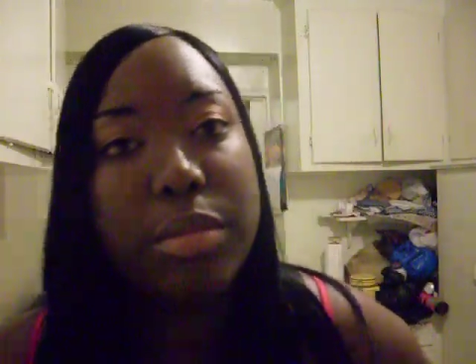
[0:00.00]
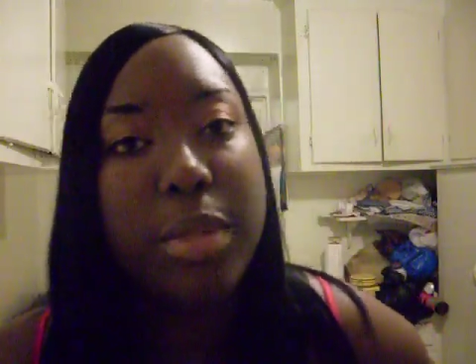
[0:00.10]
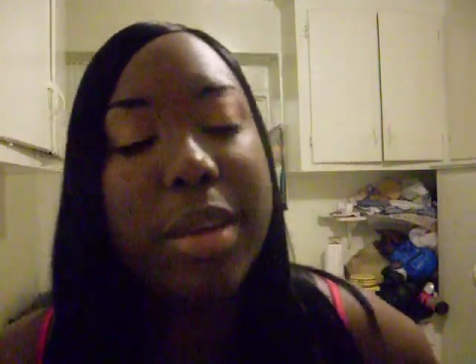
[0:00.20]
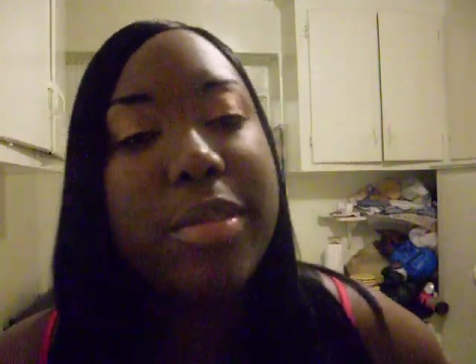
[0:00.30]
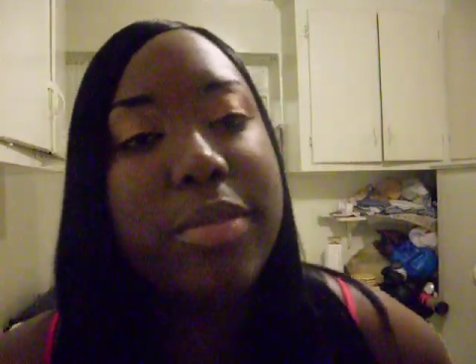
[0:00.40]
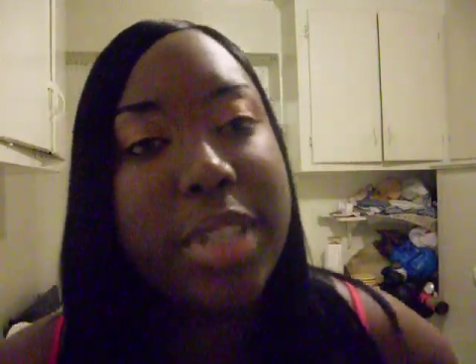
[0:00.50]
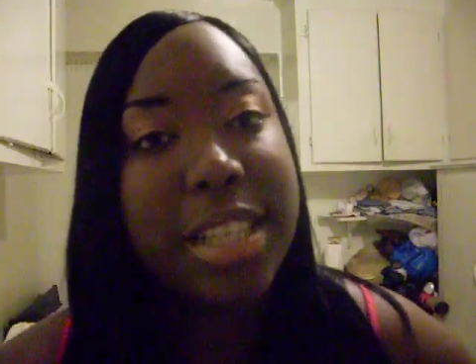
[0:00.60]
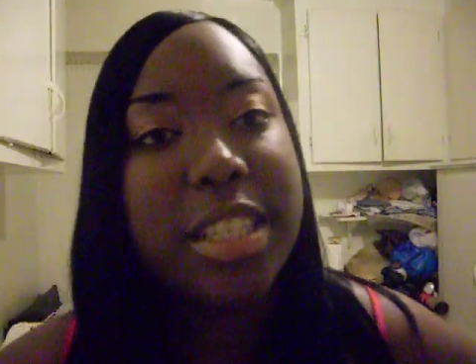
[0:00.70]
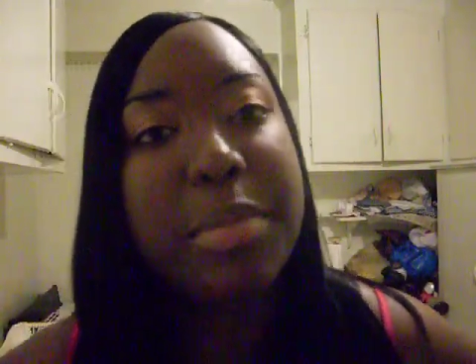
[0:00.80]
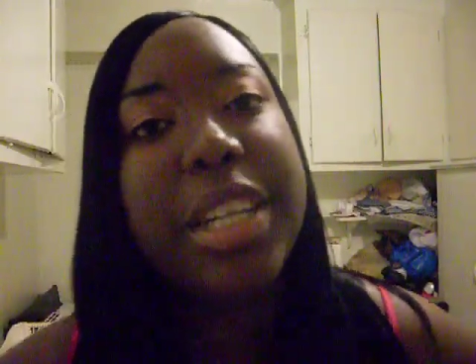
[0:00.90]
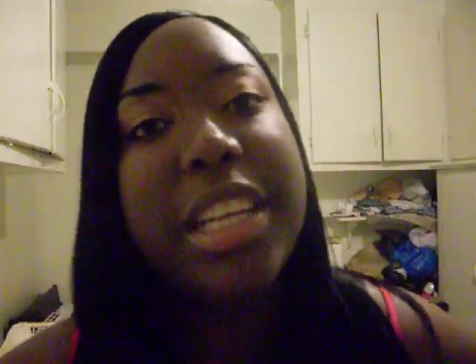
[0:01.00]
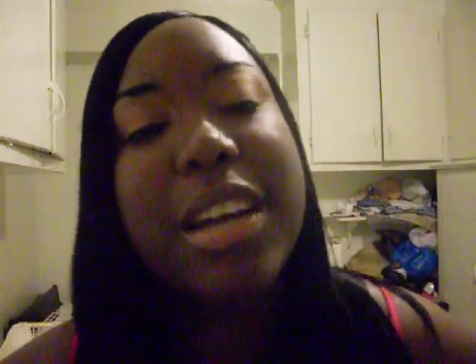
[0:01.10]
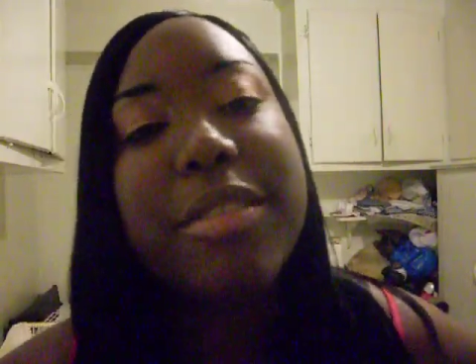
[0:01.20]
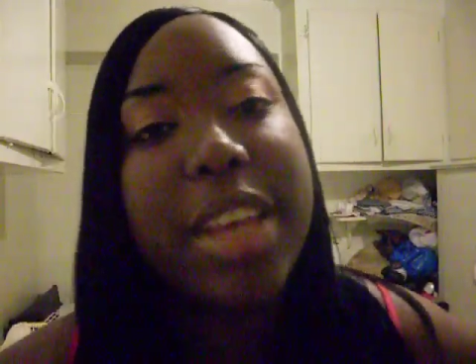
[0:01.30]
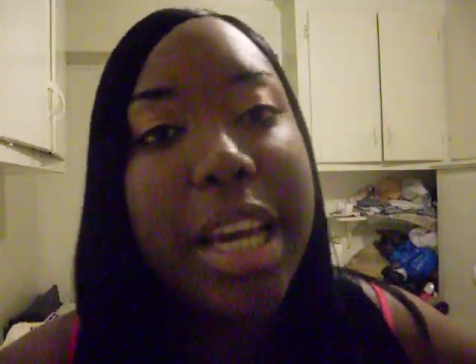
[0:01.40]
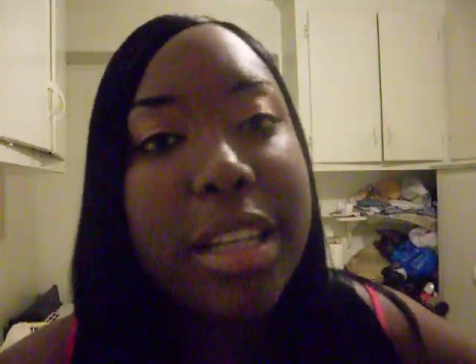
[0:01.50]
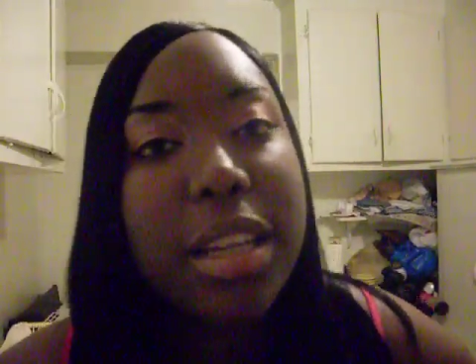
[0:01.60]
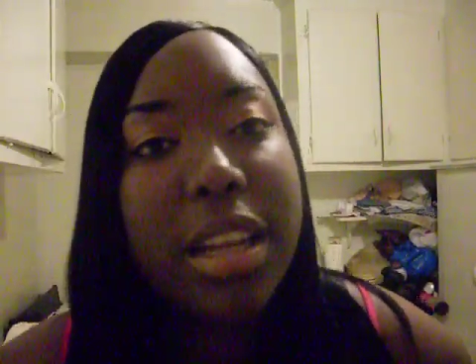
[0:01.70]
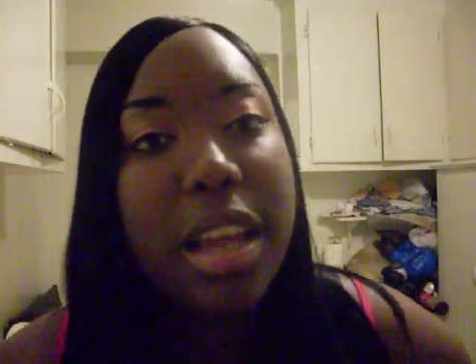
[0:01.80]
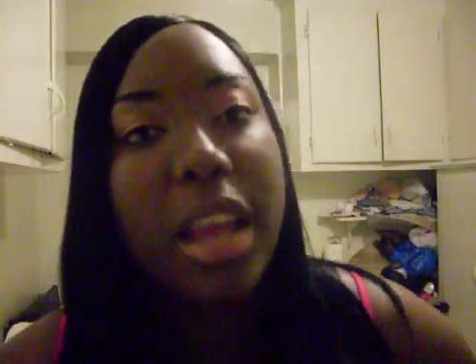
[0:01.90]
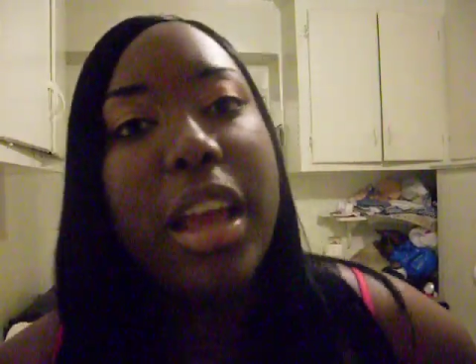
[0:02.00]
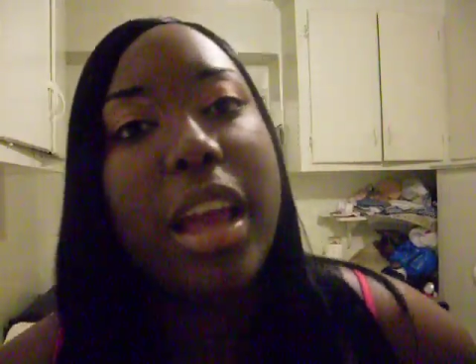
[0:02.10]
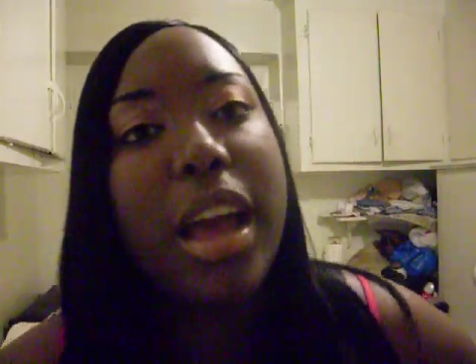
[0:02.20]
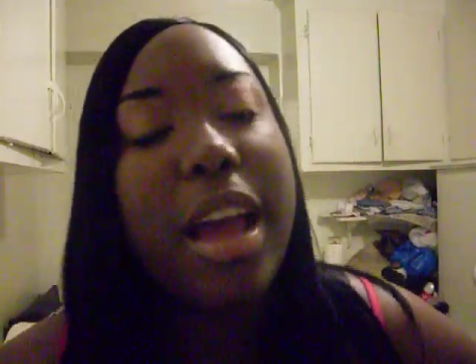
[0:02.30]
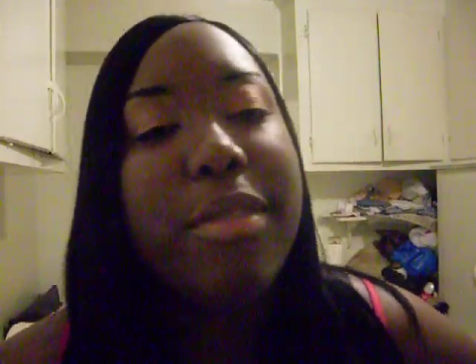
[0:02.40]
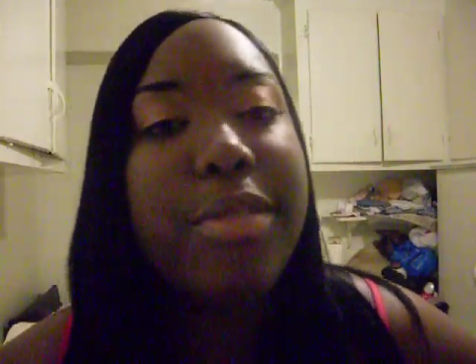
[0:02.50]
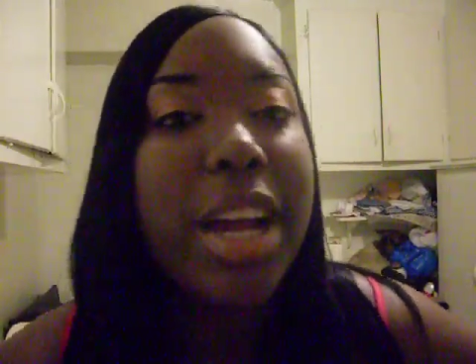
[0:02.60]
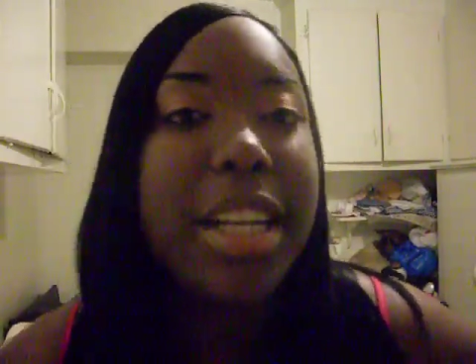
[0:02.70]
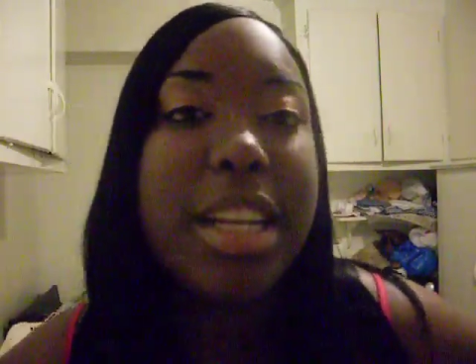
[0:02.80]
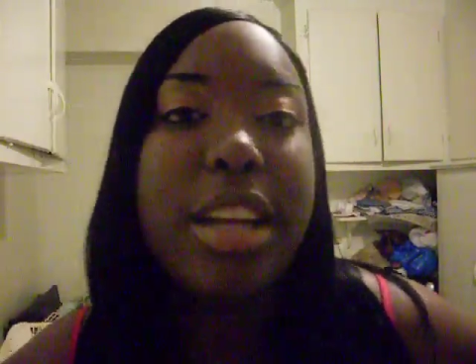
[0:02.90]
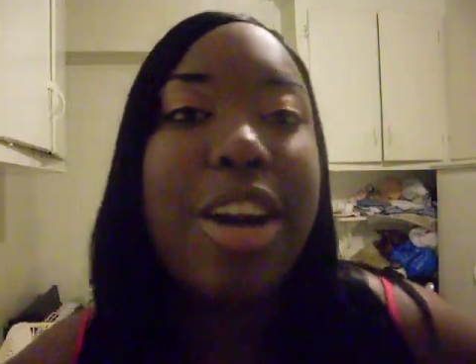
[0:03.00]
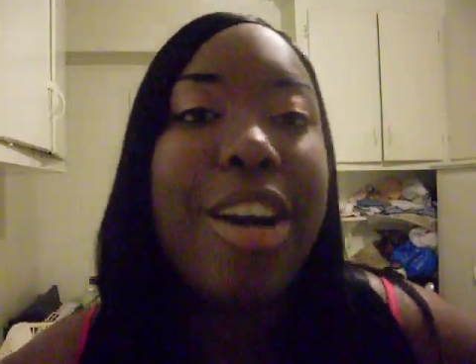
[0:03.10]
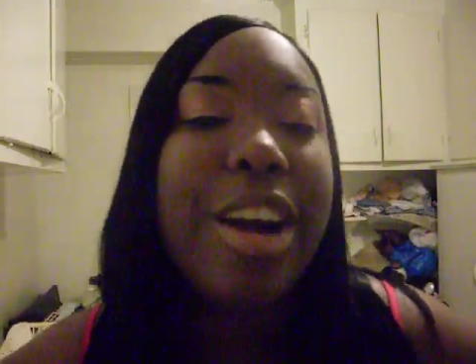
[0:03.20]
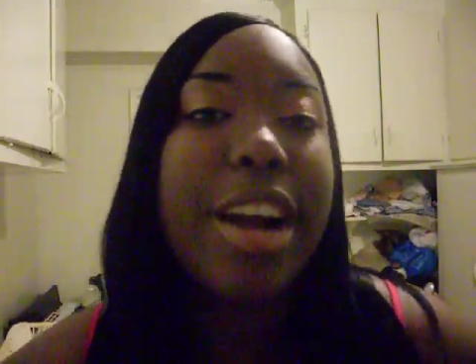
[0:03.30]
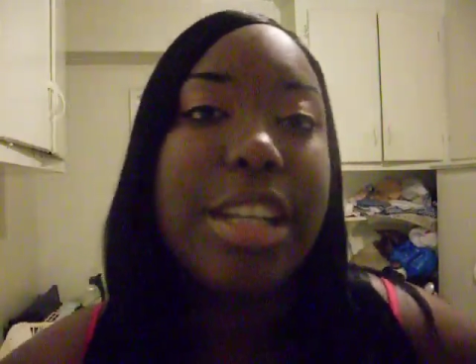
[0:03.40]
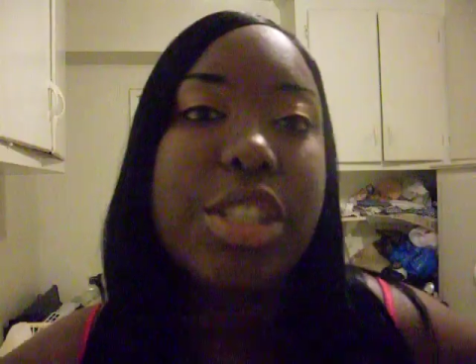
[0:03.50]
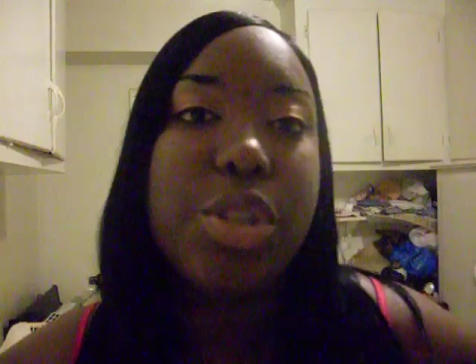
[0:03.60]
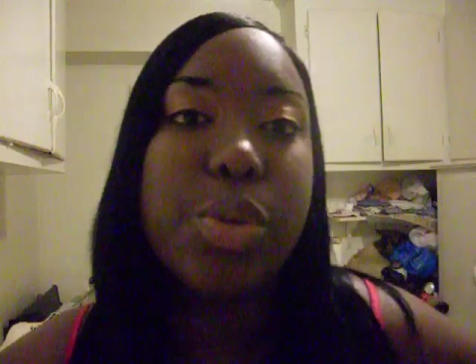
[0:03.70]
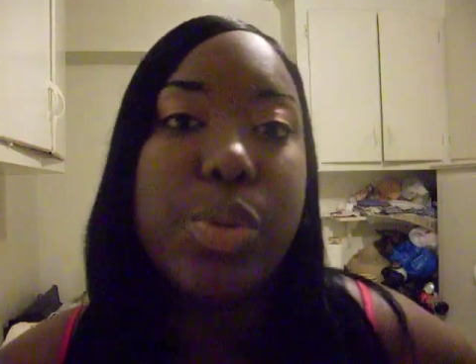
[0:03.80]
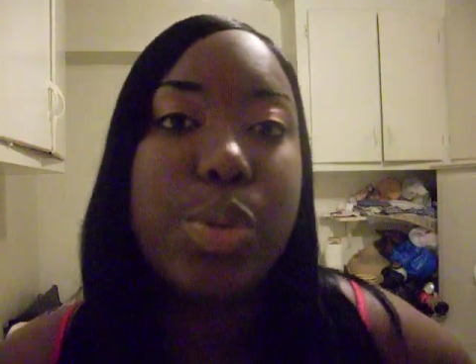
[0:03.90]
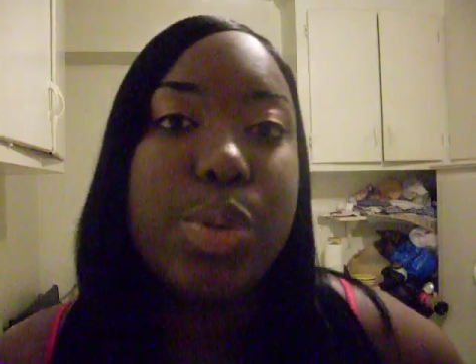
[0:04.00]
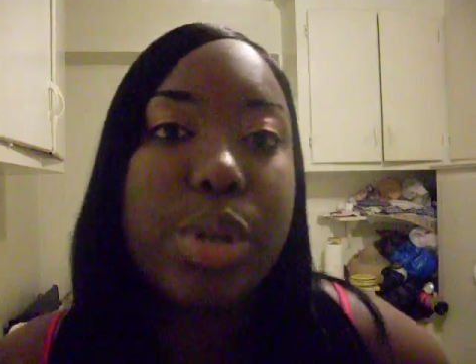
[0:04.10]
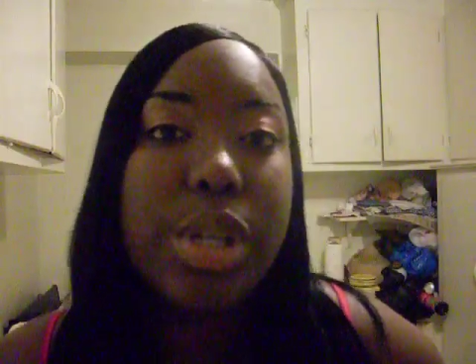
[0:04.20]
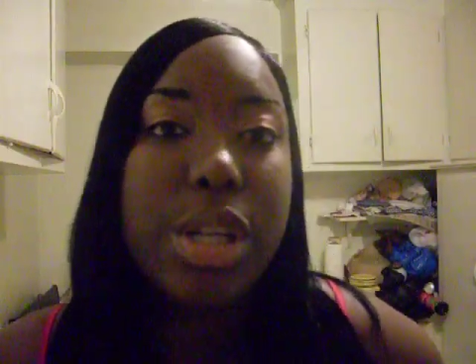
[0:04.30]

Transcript: be a testimony of that. I find it hard to